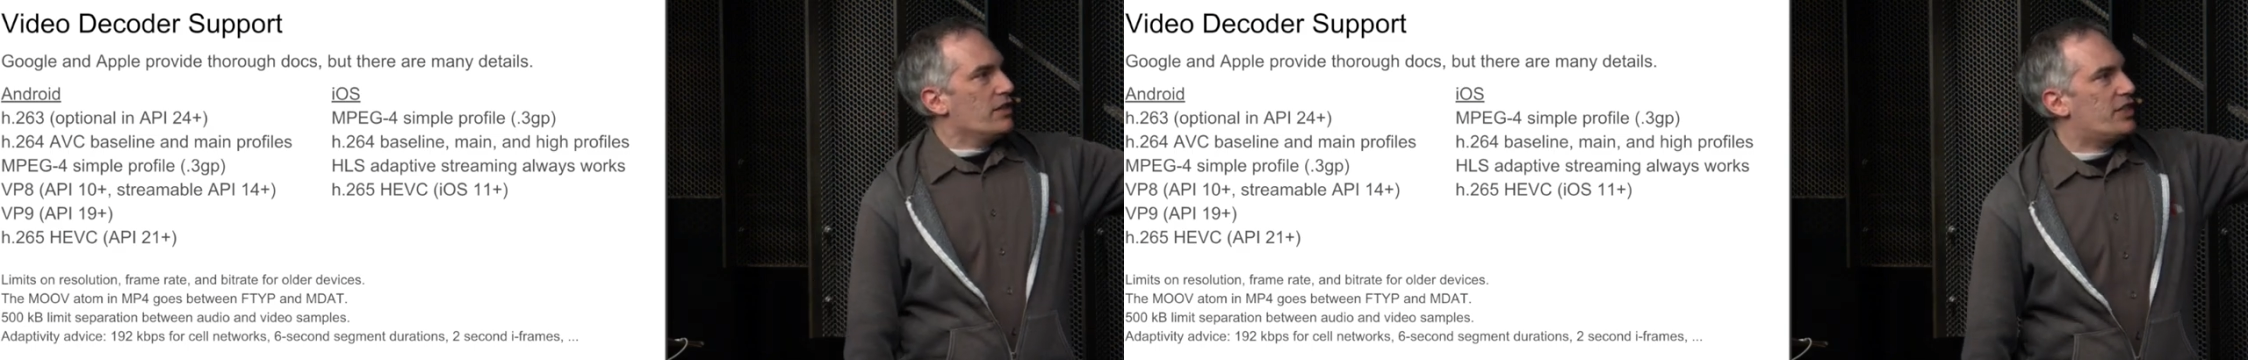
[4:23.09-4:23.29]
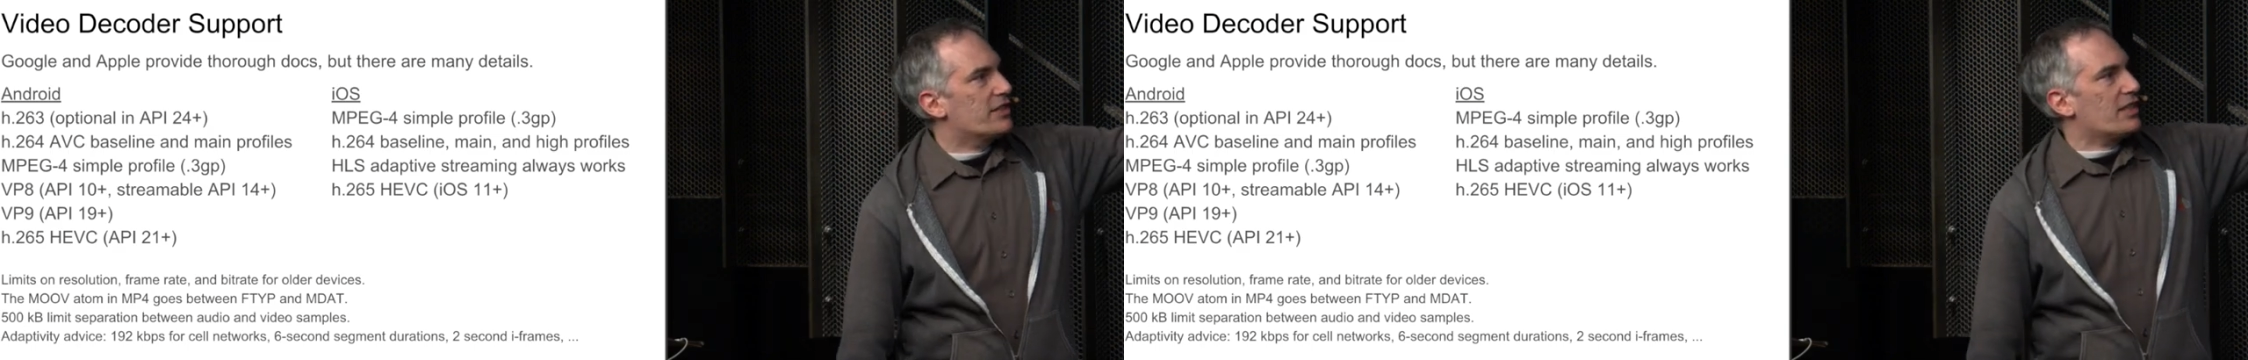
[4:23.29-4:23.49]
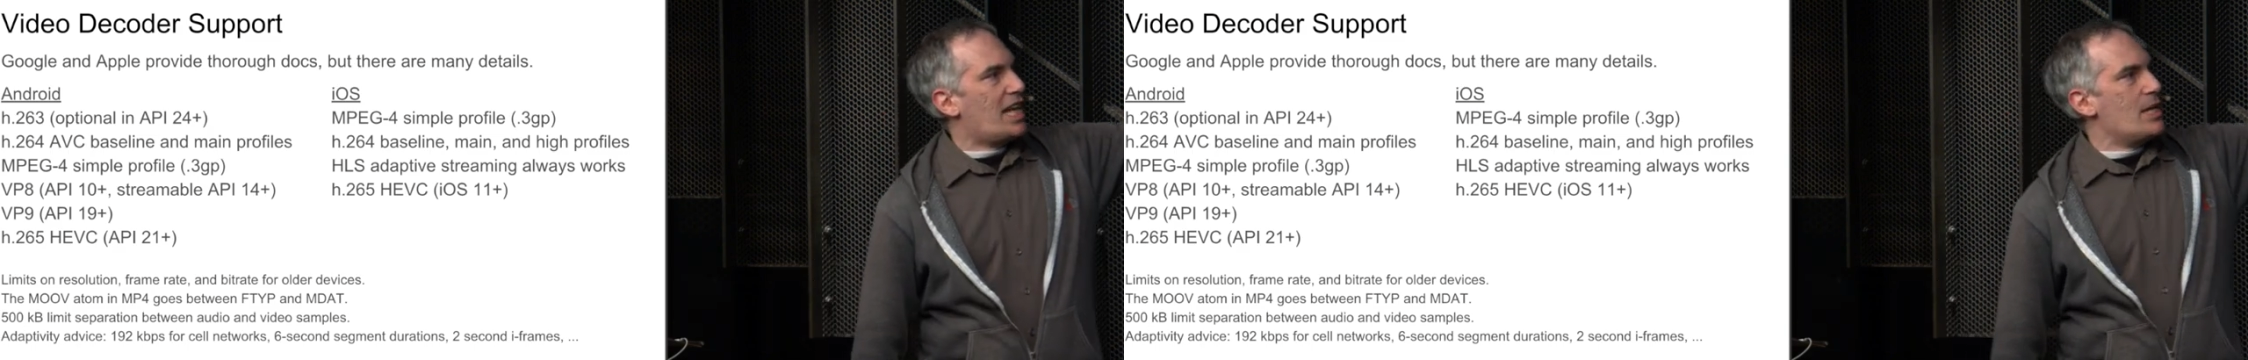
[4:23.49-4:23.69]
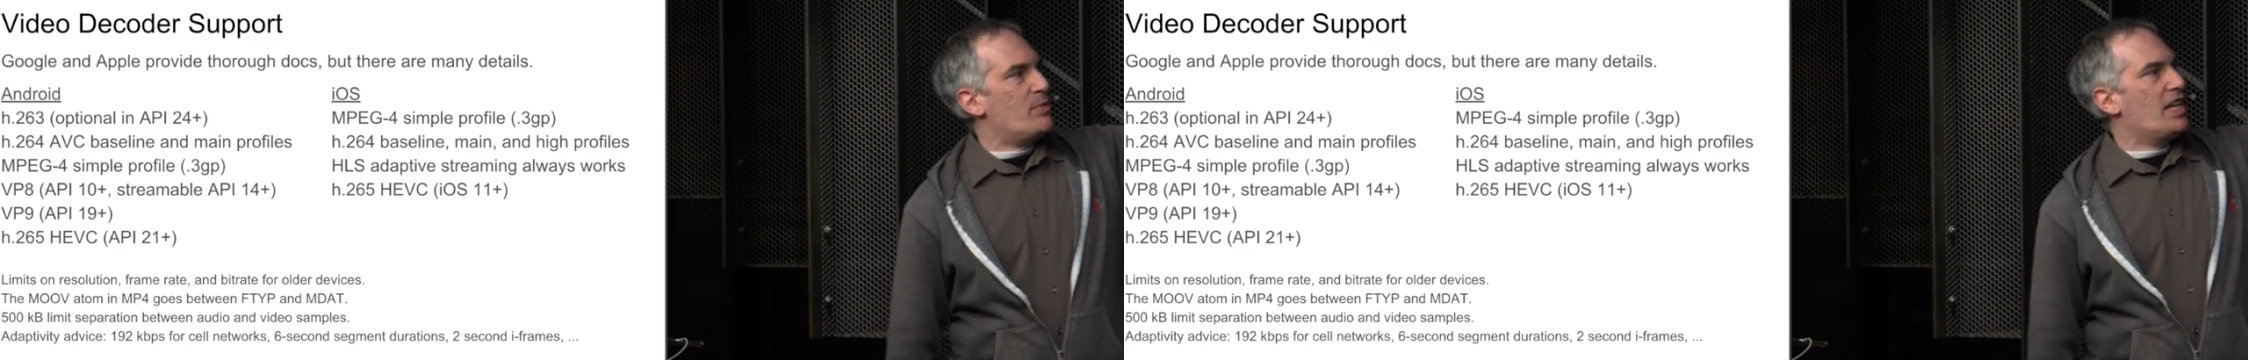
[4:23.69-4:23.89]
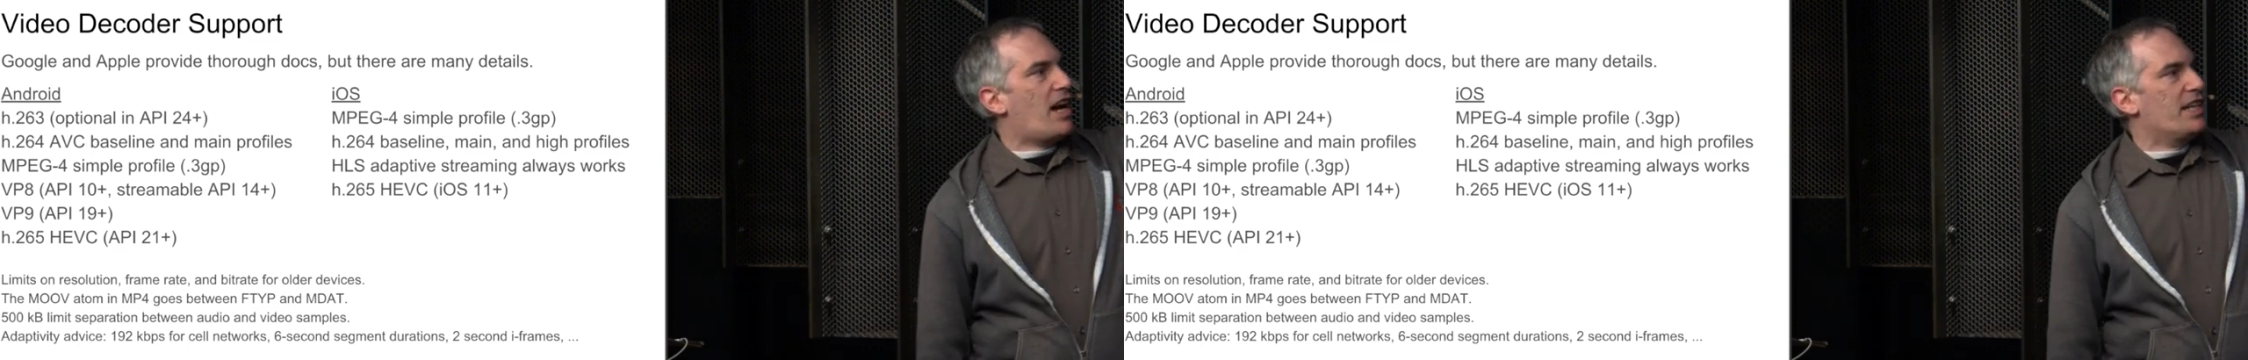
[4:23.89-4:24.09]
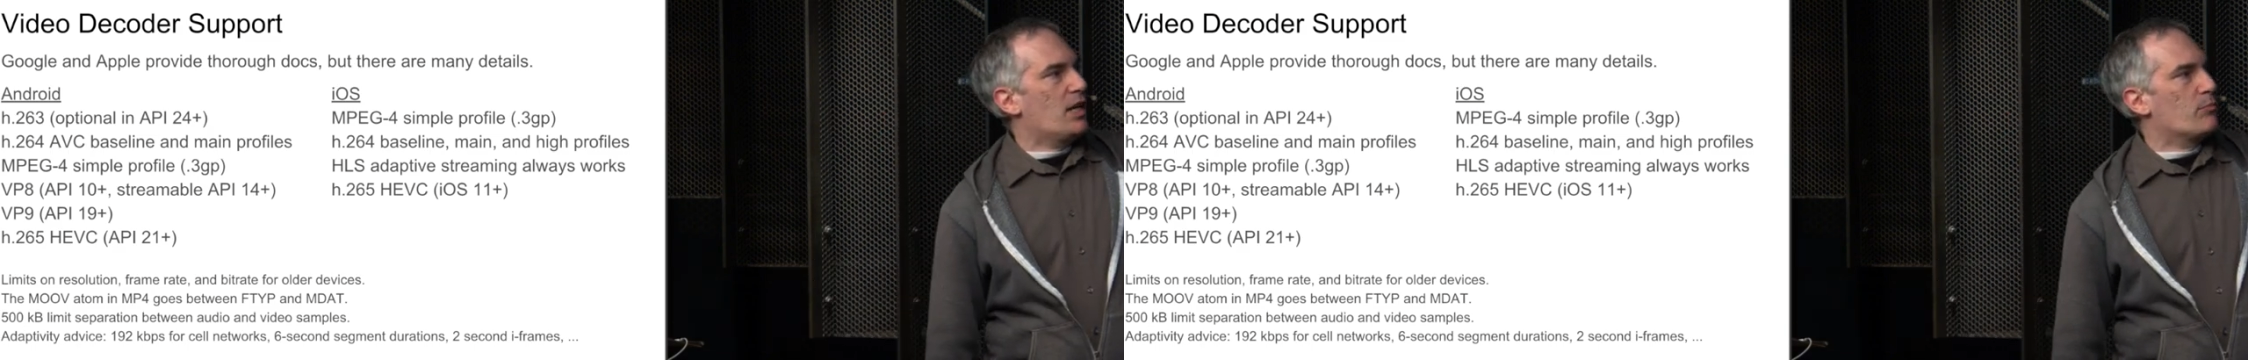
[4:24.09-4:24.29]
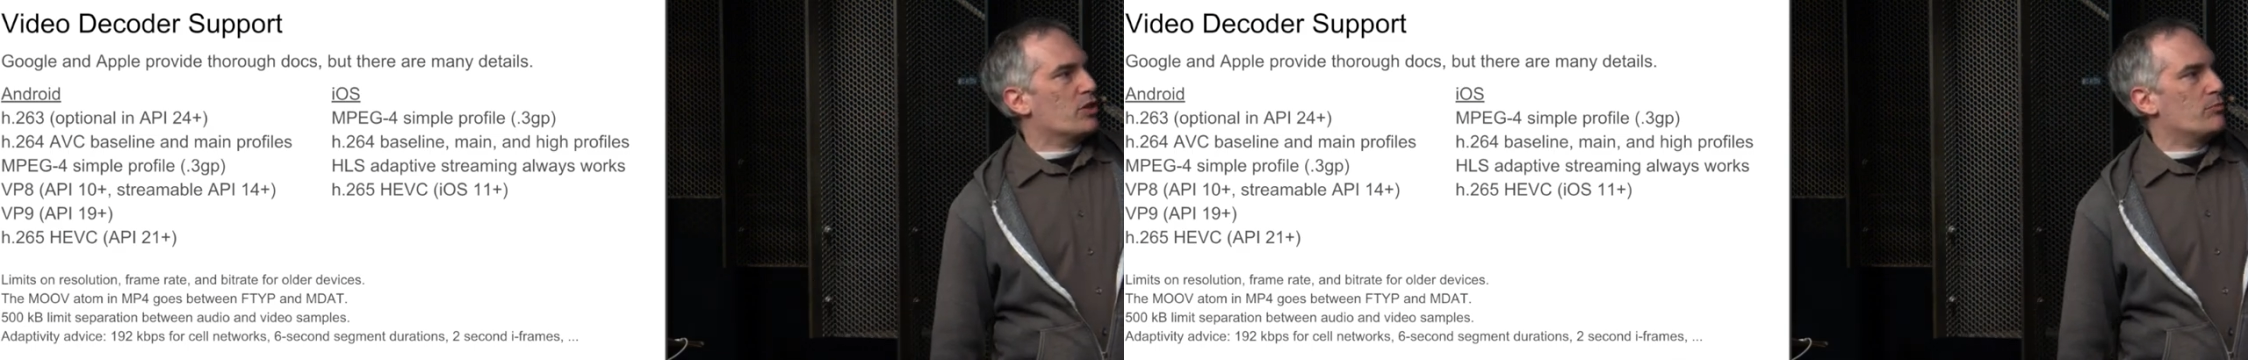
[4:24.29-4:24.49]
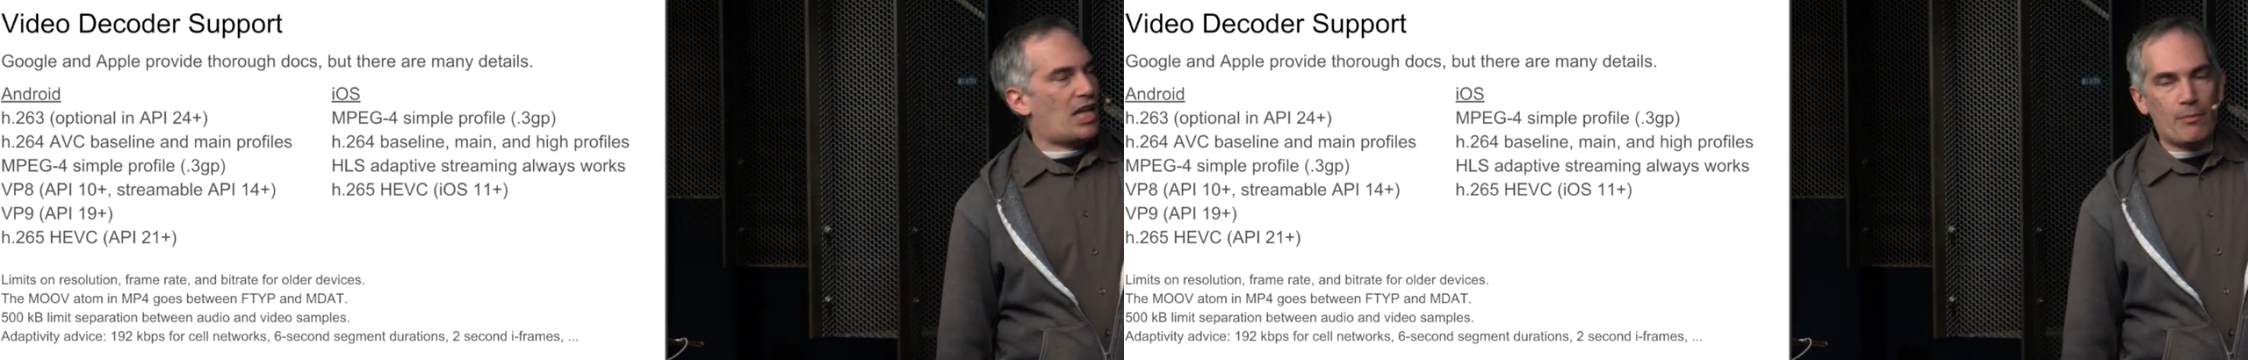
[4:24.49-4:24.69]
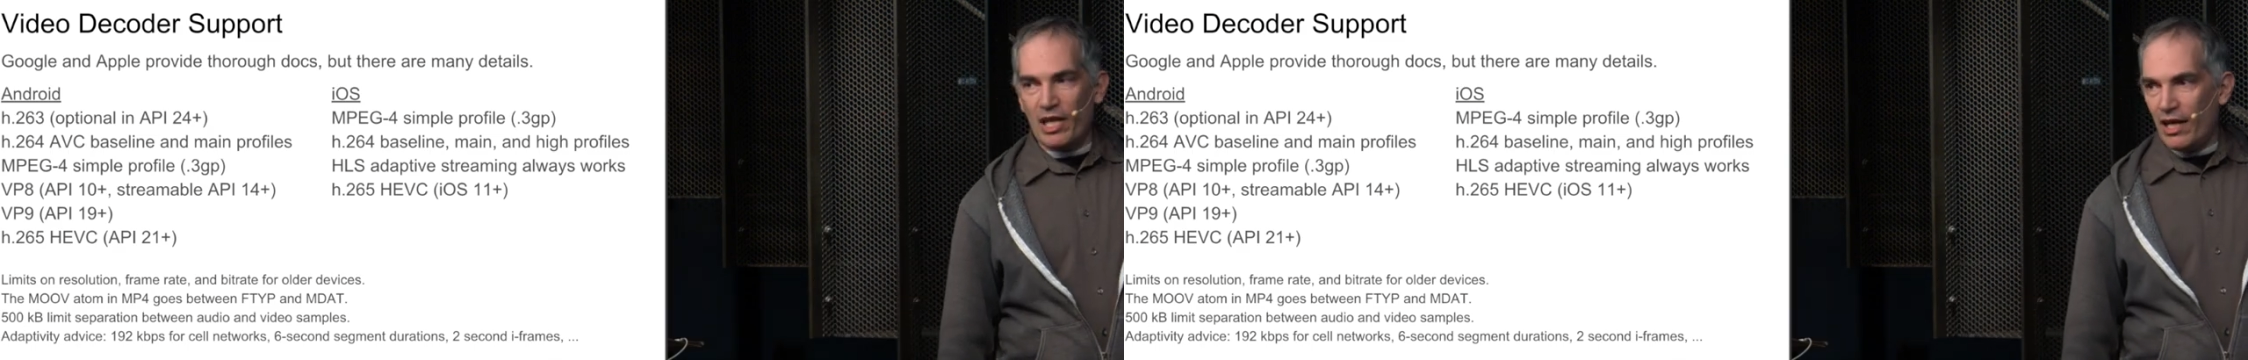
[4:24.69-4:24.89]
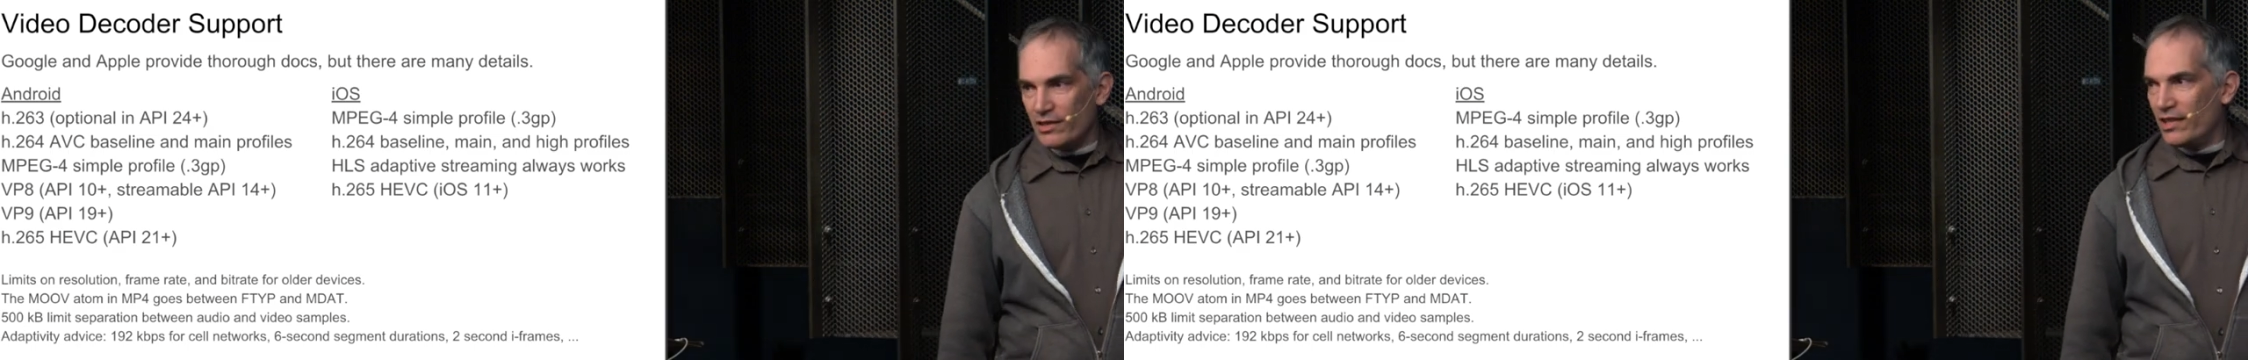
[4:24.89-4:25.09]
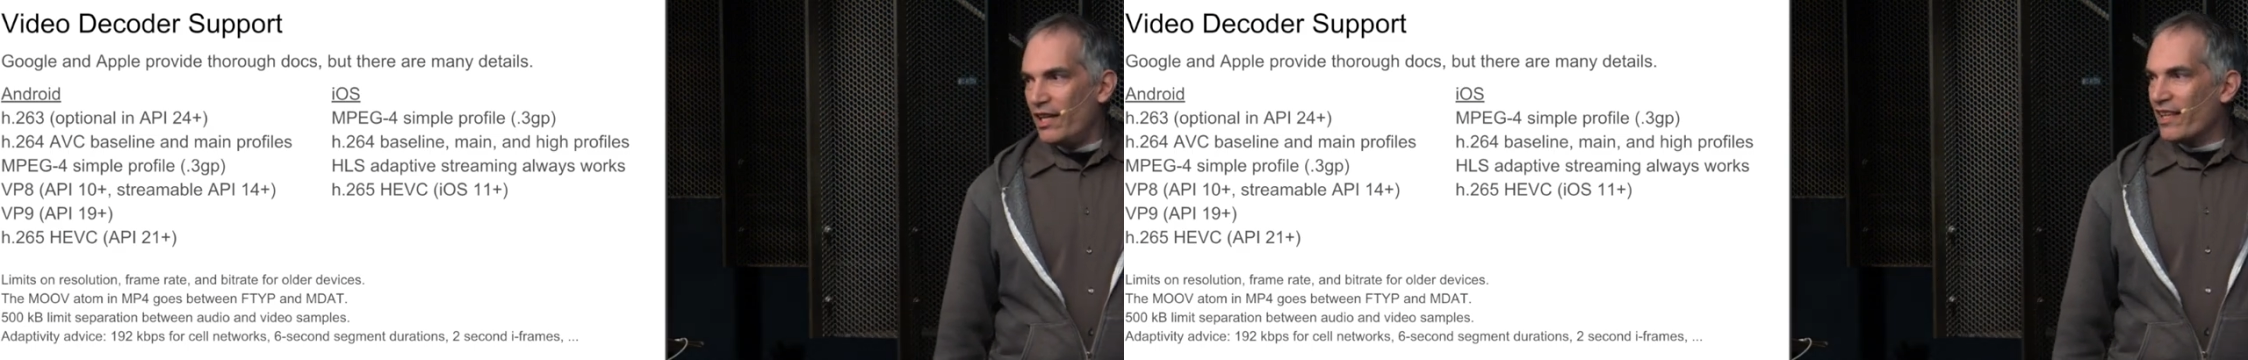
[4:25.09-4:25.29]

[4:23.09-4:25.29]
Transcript: see these little API number blah blahs?